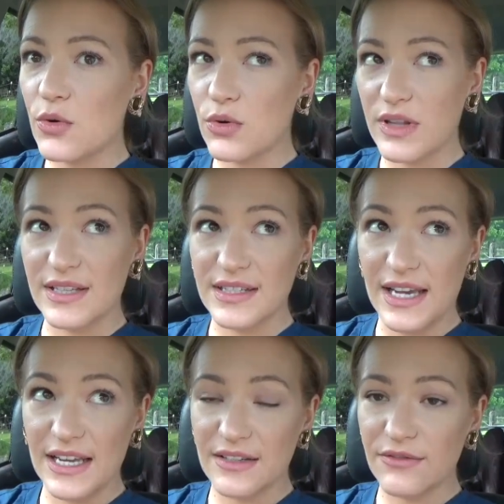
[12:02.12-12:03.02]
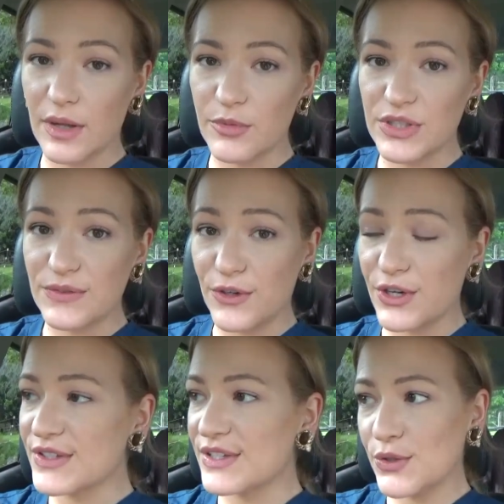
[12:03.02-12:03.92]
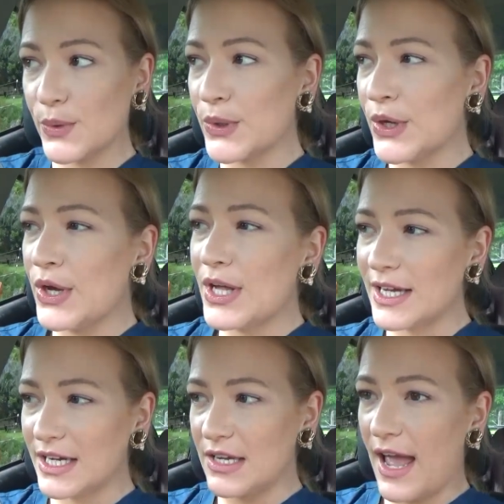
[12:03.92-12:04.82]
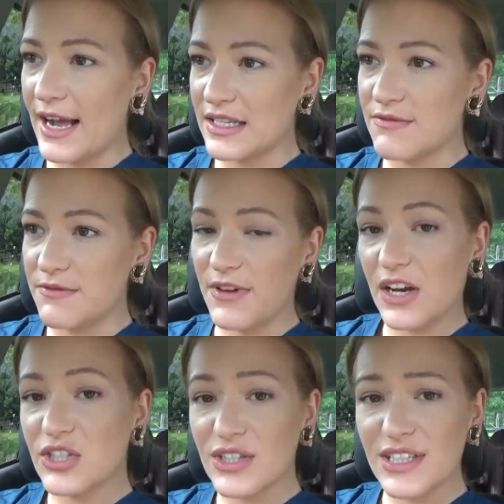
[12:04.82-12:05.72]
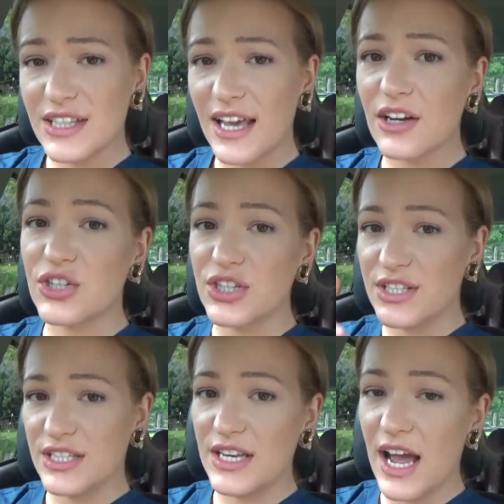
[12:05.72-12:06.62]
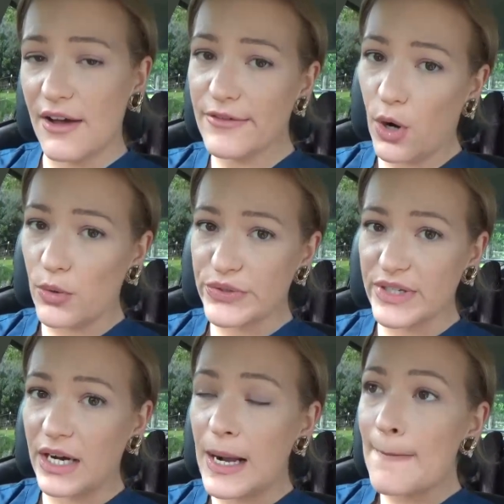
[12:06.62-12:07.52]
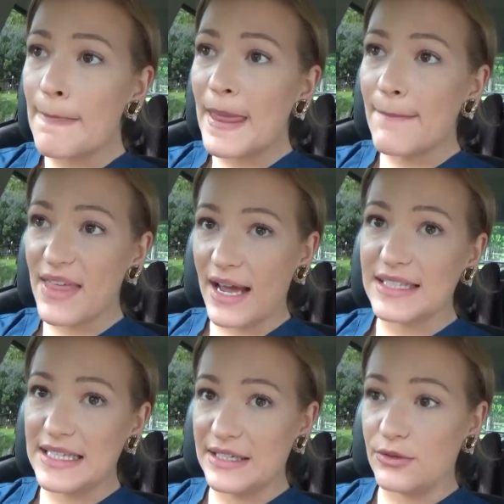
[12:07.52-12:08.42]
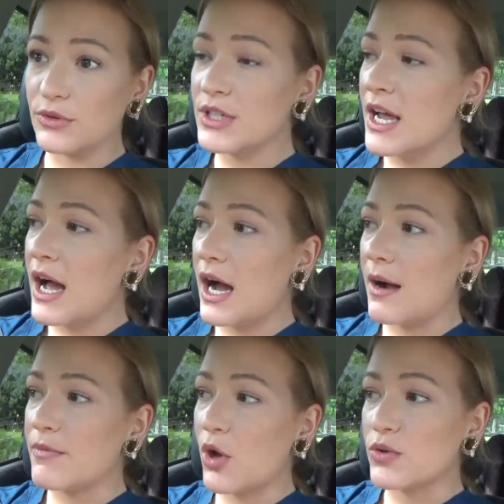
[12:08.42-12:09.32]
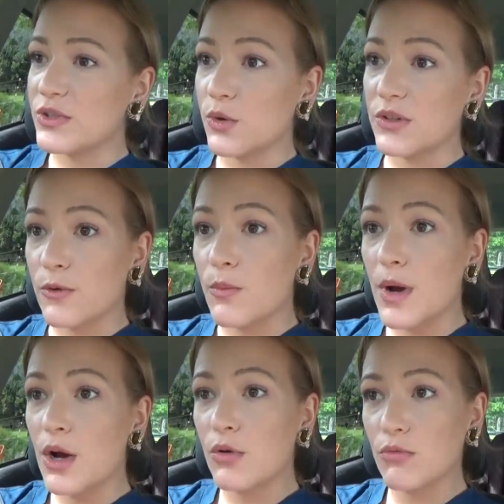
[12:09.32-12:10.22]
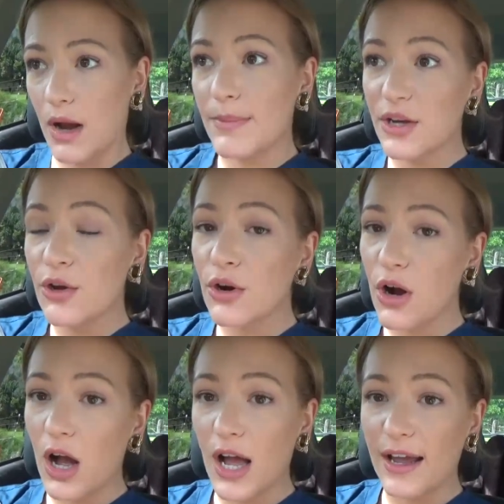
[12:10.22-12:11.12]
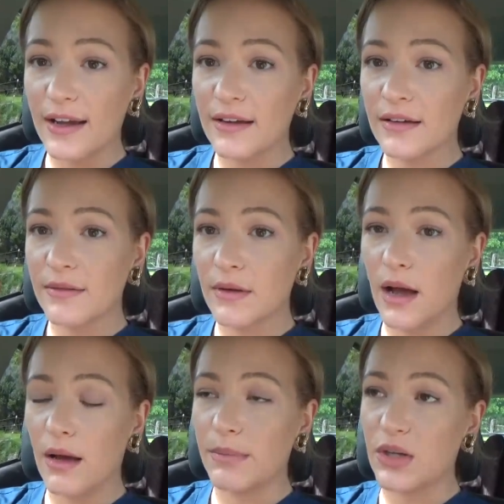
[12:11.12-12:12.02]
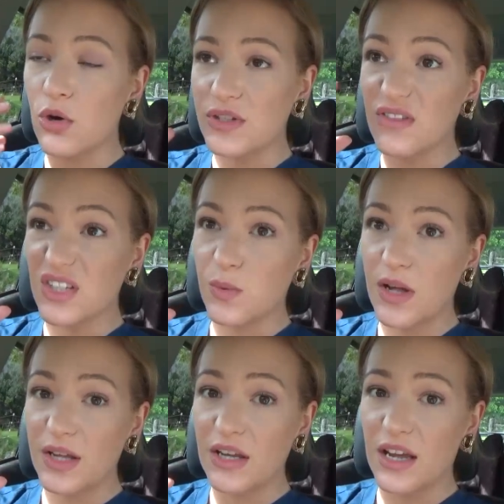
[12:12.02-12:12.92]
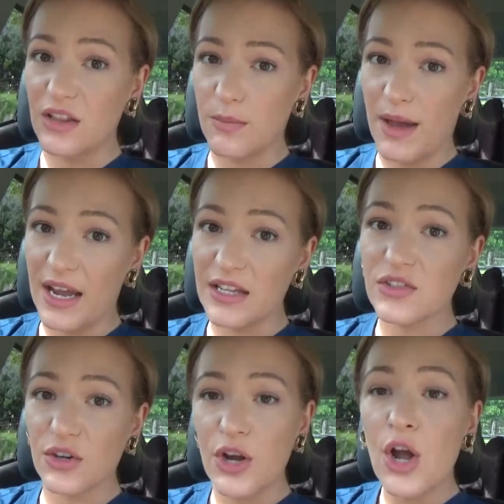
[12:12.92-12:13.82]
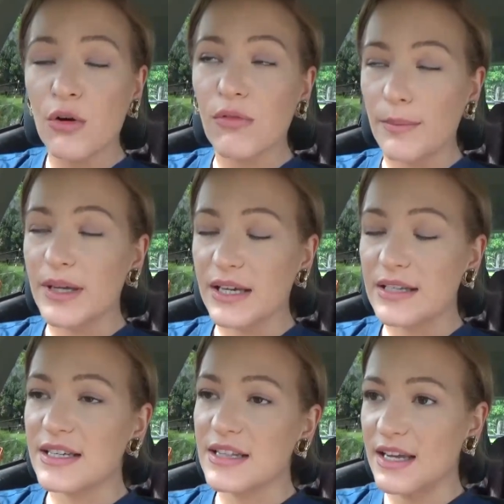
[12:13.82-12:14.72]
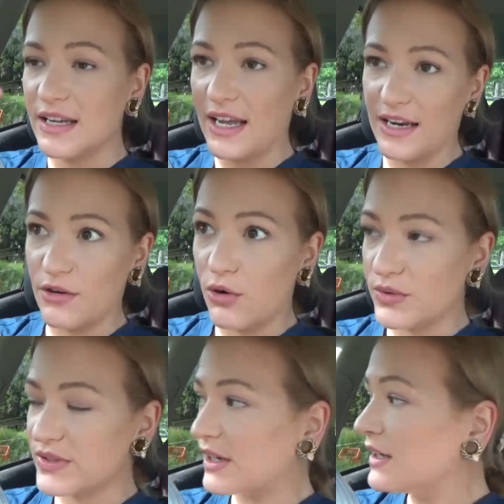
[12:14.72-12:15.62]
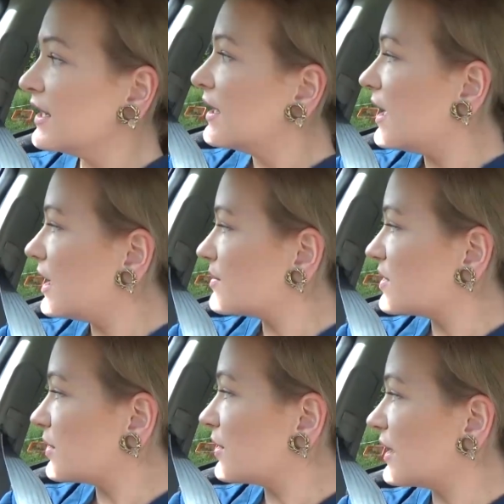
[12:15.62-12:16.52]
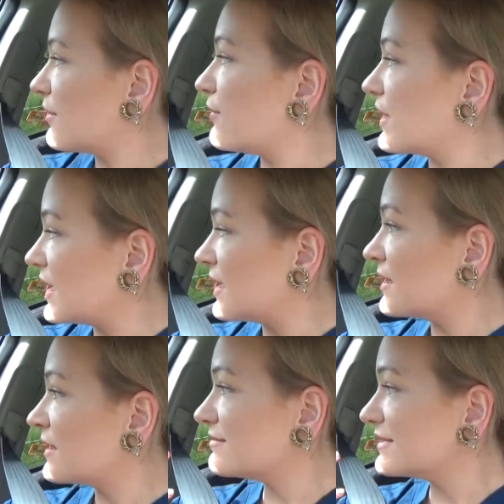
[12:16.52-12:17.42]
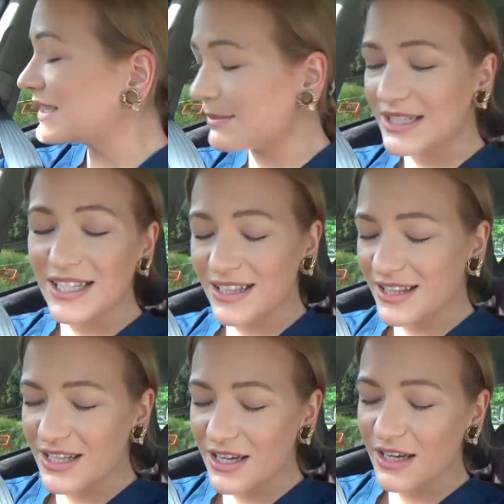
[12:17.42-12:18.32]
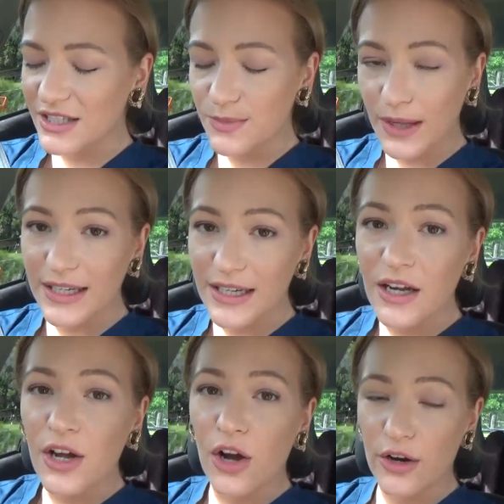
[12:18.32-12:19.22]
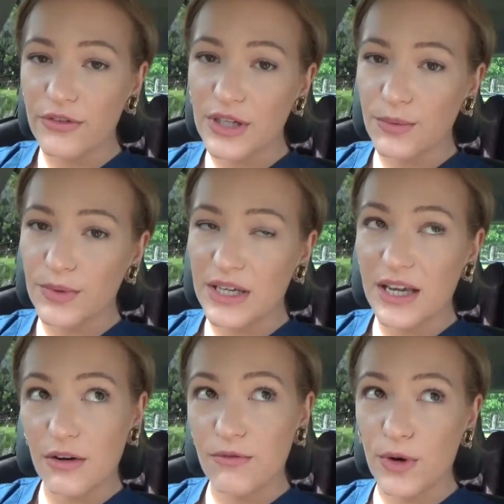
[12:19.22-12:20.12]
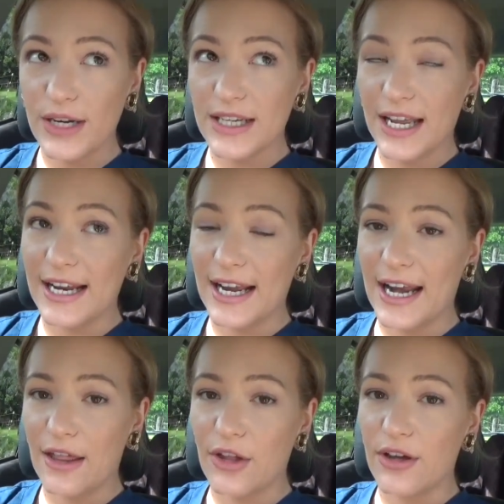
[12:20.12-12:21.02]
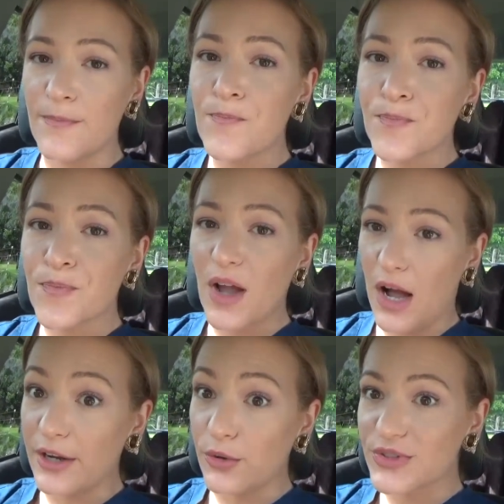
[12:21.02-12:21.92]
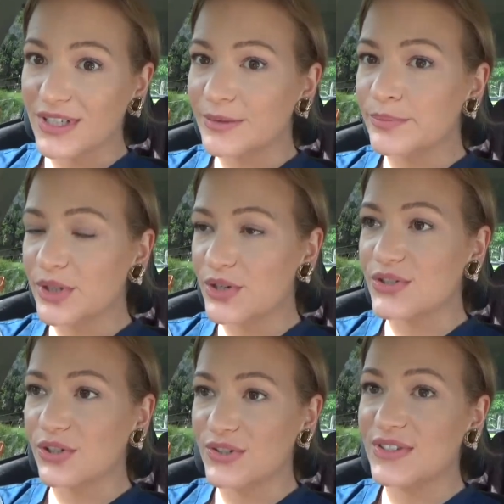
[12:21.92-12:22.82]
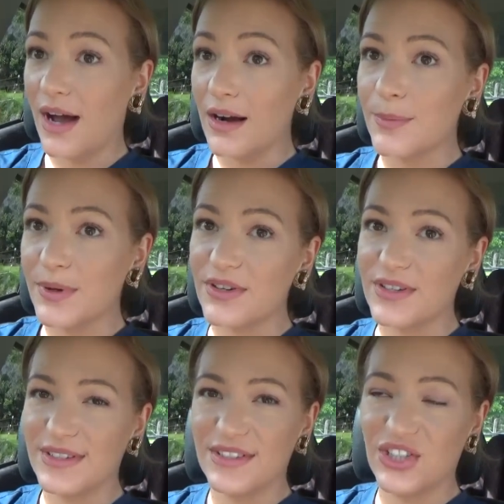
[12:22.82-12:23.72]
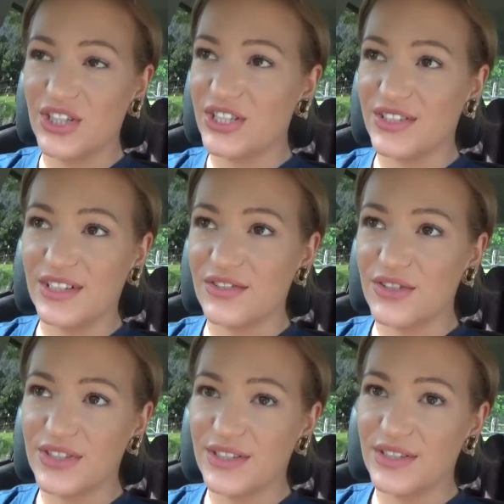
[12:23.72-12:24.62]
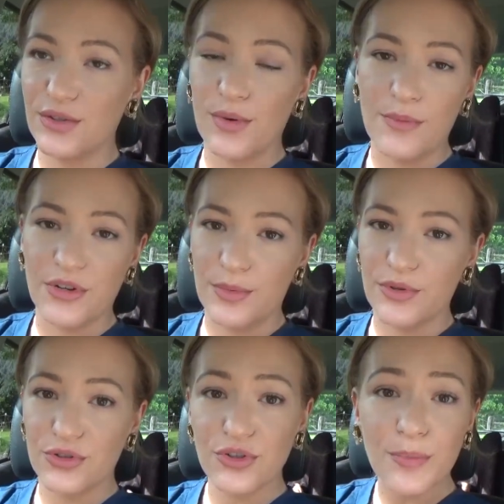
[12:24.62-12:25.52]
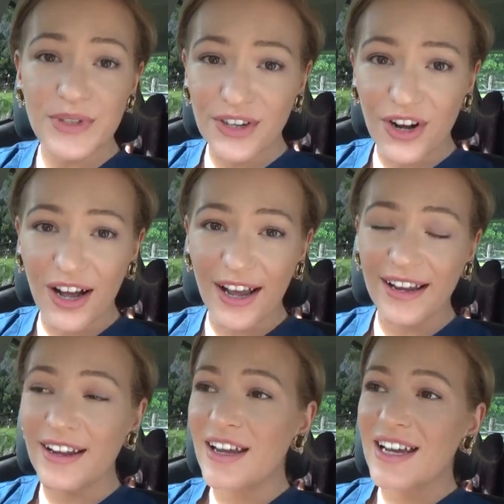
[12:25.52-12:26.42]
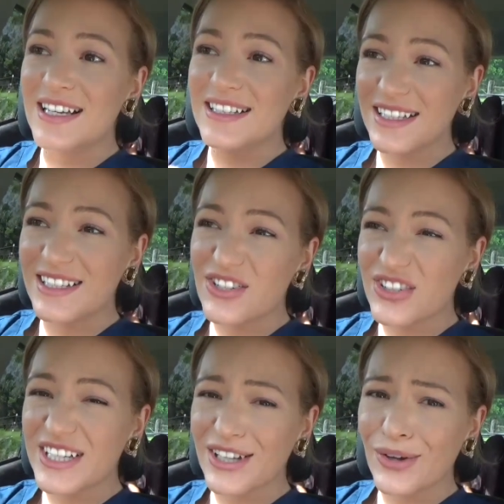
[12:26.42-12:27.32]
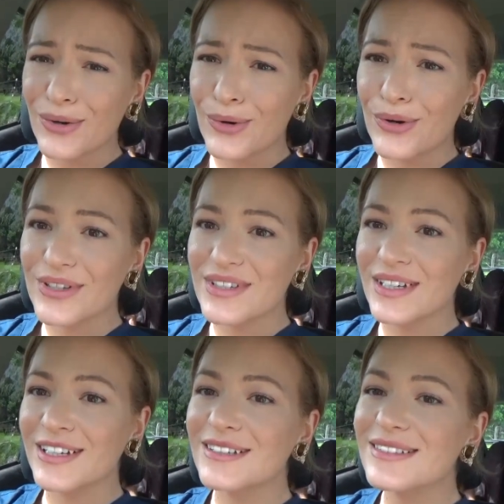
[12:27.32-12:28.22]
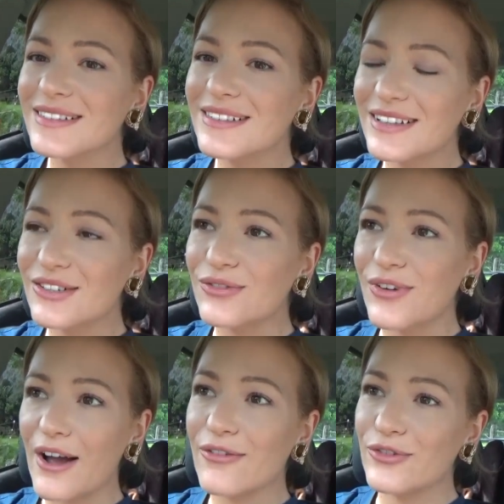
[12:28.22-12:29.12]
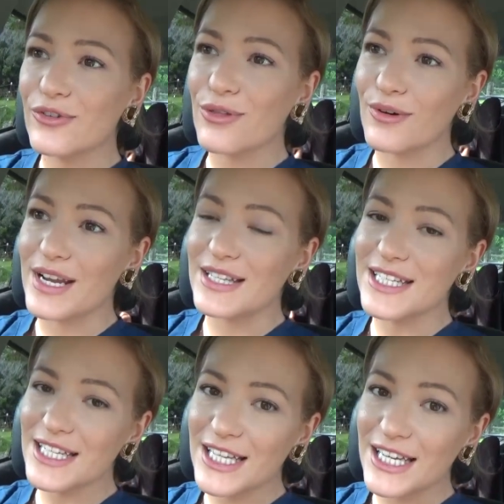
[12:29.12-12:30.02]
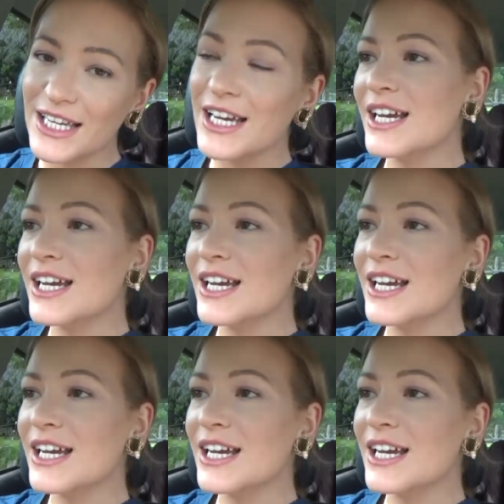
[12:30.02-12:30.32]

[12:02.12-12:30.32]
all this anti-inflammatories first. There's no like active infections in there because she did have an ulcer, but that's healed. Um, the ulcer was from rubbing her eye um, because of the swelling and the pain, so rubbing it and then getting an ulcer. Um, so if we limit the swelling, hopefully we can avoid getting another eye ulcer because those suck because she just does not sit still. I'm trying to put the drops in her eye. 600 kilo horse, little five foot three Tilly